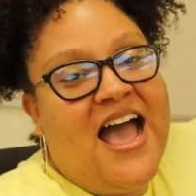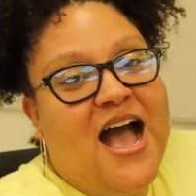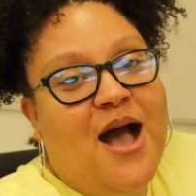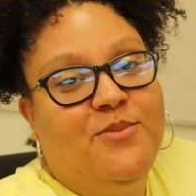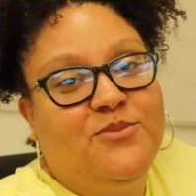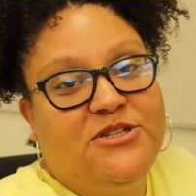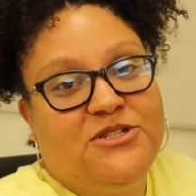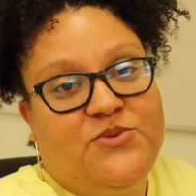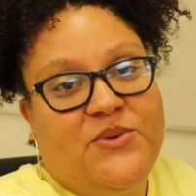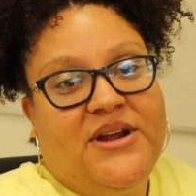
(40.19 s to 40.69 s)

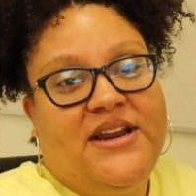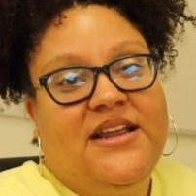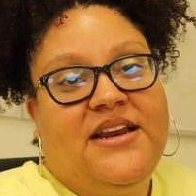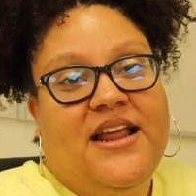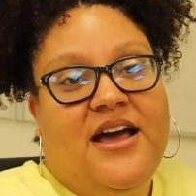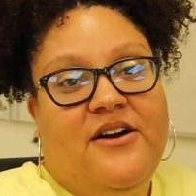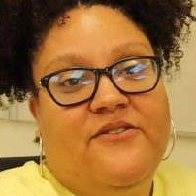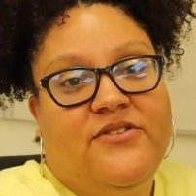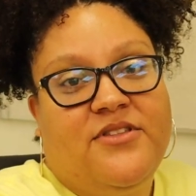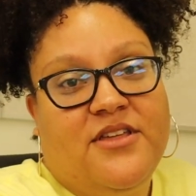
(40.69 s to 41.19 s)
I'm just waiting
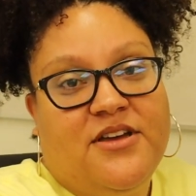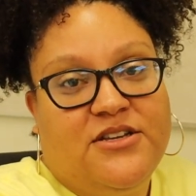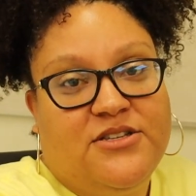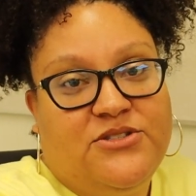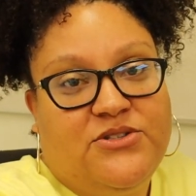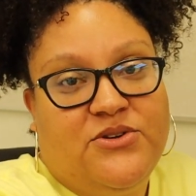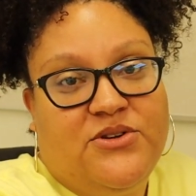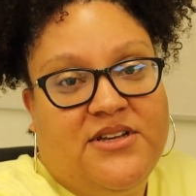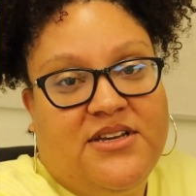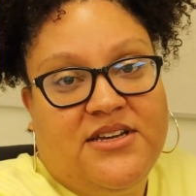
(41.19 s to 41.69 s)
now for the
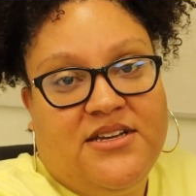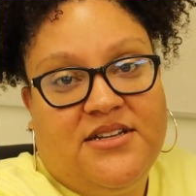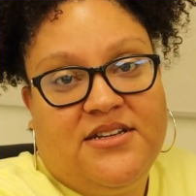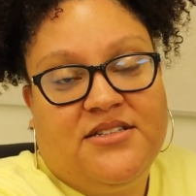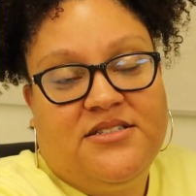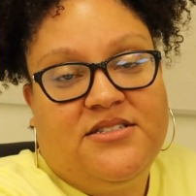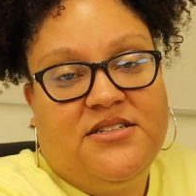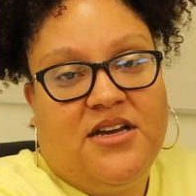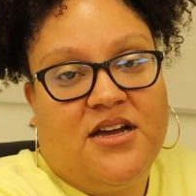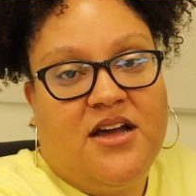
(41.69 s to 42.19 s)

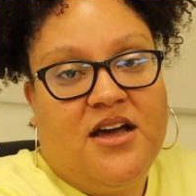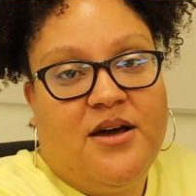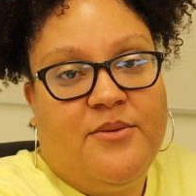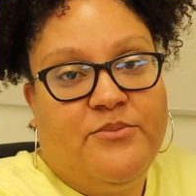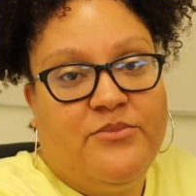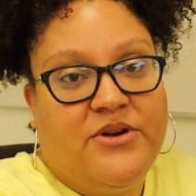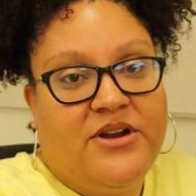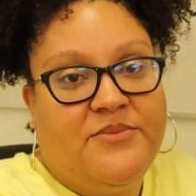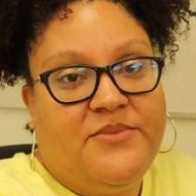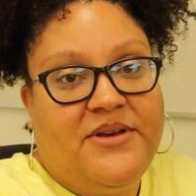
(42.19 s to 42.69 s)
custodian to come
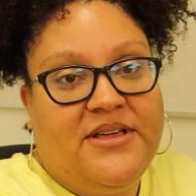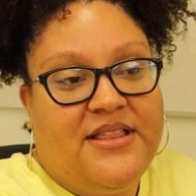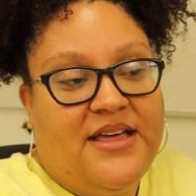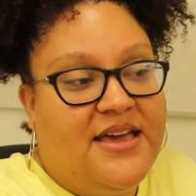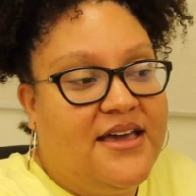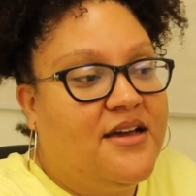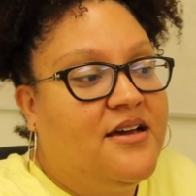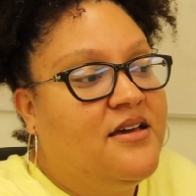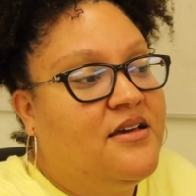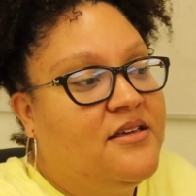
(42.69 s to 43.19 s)
bring me
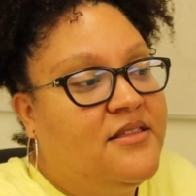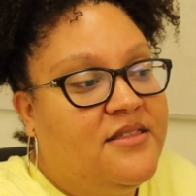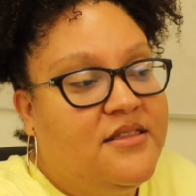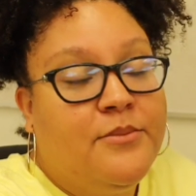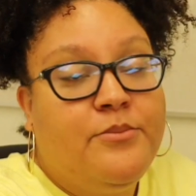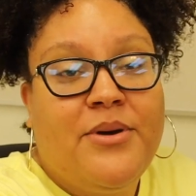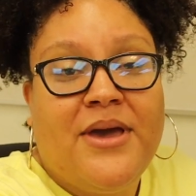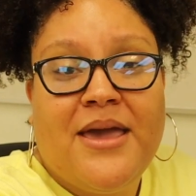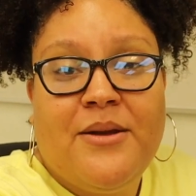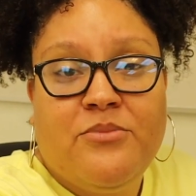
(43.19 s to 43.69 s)
like the
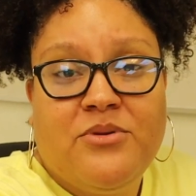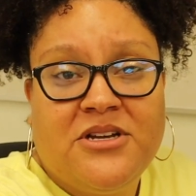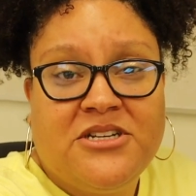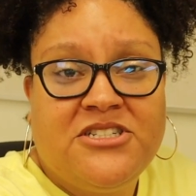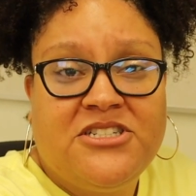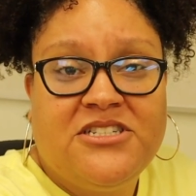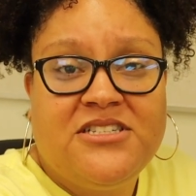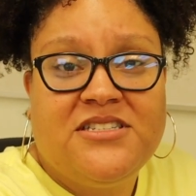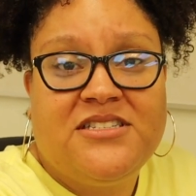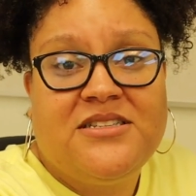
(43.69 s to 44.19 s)

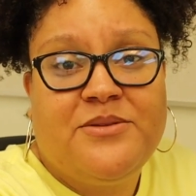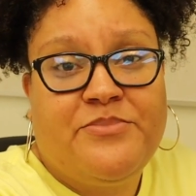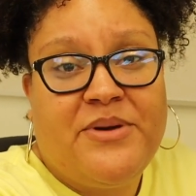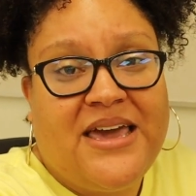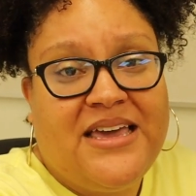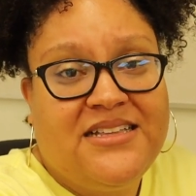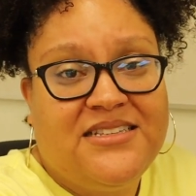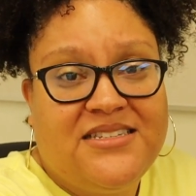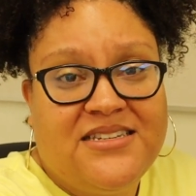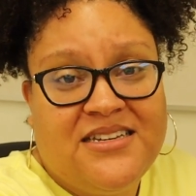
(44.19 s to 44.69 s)
paintbrushes, the
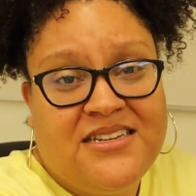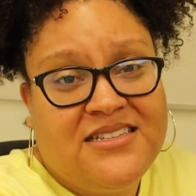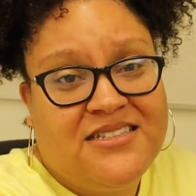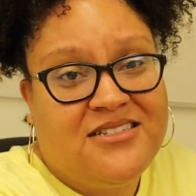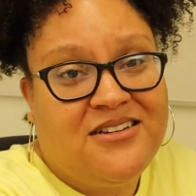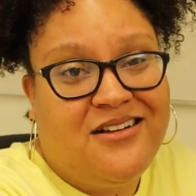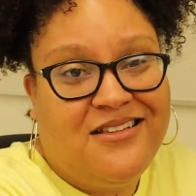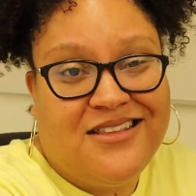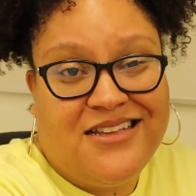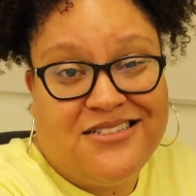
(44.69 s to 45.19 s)
paint tins,
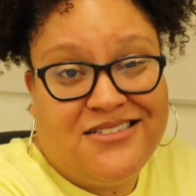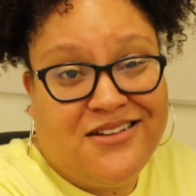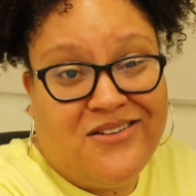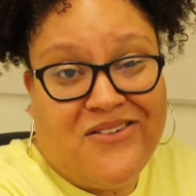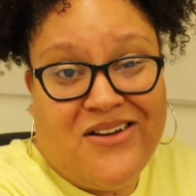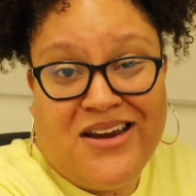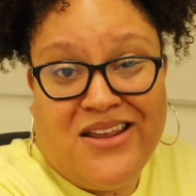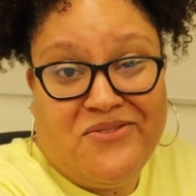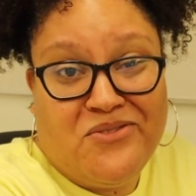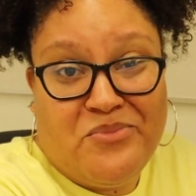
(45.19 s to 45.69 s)
all that stuff
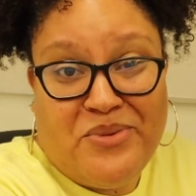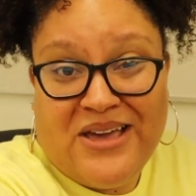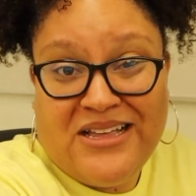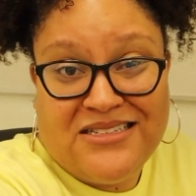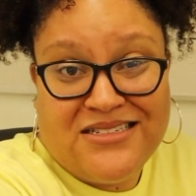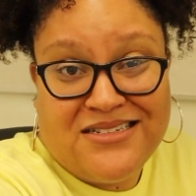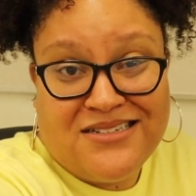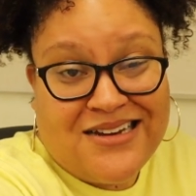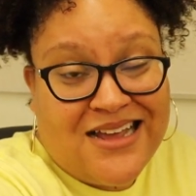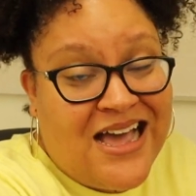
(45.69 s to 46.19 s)
I need
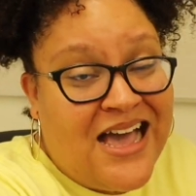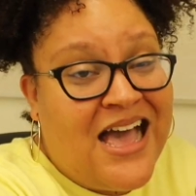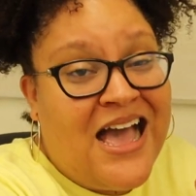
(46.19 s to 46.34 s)
painting.